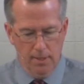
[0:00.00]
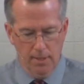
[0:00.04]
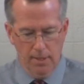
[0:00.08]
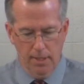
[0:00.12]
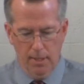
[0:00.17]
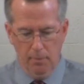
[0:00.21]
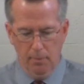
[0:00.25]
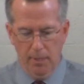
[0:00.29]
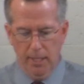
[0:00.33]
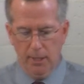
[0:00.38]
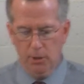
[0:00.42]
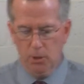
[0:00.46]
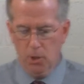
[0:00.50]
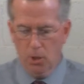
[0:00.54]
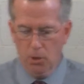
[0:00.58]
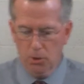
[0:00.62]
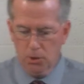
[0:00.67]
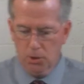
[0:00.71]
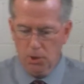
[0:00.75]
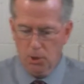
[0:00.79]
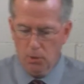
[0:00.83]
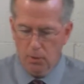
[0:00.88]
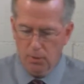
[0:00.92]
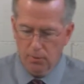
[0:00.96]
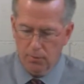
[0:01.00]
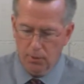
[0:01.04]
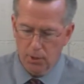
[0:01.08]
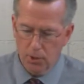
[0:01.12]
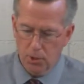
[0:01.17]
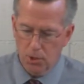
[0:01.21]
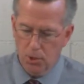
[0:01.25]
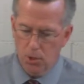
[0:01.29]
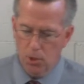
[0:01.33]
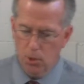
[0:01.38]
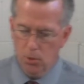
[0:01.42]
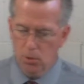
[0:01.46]
It means also, in
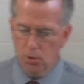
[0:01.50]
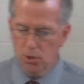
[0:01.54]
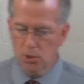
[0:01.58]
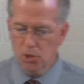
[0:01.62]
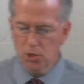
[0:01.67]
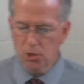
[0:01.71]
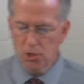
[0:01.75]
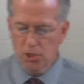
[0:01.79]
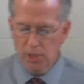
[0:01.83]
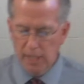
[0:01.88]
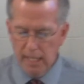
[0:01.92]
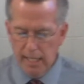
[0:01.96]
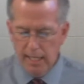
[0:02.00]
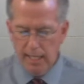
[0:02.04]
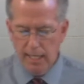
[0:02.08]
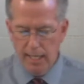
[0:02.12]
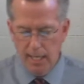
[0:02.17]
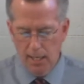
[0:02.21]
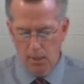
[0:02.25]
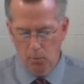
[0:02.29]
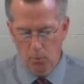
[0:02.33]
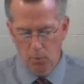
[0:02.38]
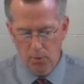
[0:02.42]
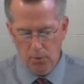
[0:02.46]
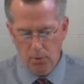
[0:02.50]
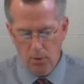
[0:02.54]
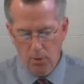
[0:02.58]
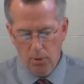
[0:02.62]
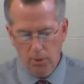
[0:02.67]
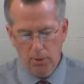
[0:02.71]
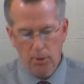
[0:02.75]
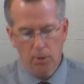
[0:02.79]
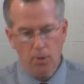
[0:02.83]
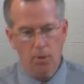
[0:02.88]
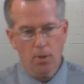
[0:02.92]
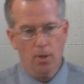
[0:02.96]
verse 2, to seek him with
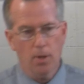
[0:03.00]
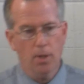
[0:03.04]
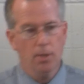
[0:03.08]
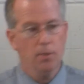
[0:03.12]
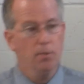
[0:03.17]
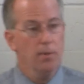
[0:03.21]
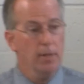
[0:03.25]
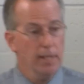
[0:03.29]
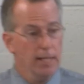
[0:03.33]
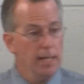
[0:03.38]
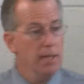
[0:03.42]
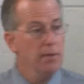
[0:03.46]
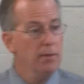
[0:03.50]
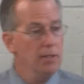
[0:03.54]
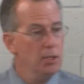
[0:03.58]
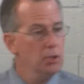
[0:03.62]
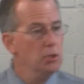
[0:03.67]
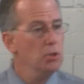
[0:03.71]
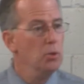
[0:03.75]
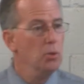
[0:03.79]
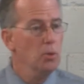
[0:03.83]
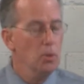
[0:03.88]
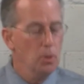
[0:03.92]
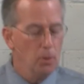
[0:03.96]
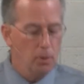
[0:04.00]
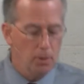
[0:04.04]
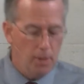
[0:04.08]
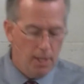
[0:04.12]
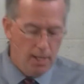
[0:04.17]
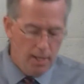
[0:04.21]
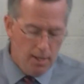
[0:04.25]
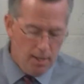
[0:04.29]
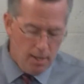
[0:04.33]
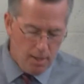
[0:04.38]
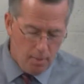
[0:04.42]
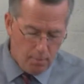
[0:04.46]
all your heart. Again, these are all
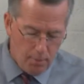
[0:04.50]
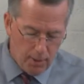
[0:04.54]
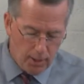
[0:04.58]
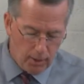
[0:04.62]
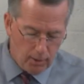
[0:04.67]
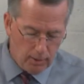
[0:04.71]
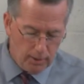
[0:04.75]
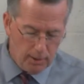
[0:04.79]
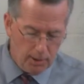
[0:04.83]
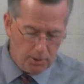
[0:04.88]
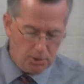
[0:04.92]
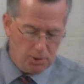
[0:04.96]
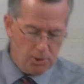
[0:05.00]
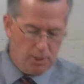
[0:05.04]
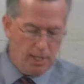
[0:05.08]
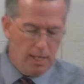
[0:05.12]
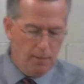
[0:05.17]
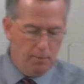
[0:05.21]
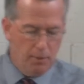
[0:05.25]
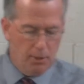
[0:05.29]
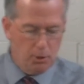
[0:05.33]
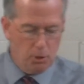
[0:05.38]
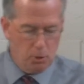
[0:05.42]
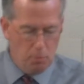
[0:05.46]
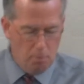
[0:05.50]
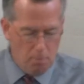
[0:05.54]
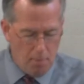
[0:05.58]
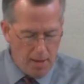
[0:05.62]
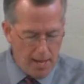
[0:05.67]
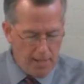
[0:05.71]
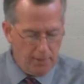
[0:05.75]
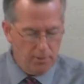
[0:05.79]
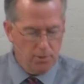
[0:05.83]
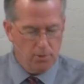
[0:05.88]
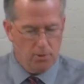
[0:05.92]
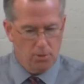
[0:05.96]
parallel statements
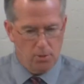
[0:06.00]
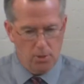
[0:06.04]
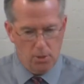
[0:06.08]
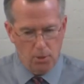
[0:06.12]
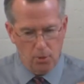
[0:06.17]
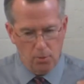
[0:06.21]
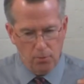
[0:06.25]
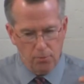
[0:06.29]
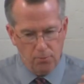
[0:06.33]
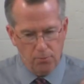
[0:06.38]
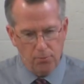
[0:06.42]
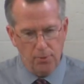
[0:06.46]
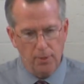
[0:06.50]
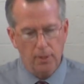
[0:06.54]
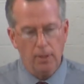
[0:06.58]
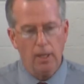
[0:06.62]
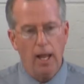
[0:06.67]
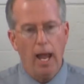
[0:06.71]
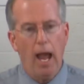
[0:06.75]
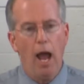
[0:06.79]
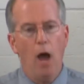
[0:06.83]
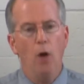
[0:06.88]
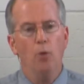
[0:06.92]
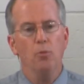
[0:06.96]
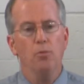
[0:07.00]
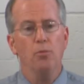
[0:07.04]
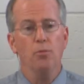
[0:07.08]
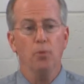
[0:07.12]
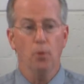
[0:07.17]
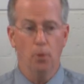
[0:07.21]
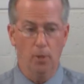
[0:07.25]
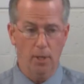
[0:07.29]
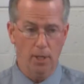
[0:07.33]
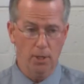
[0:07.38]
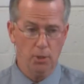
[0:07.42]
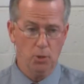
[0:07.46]
meant to fill out
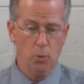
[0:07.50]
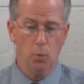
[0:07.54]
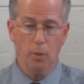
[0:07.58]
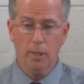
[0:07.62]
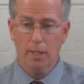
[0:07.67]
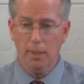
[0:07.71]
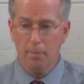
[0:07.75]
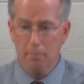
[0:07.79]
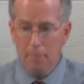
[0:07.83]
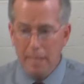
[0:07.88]
for us what it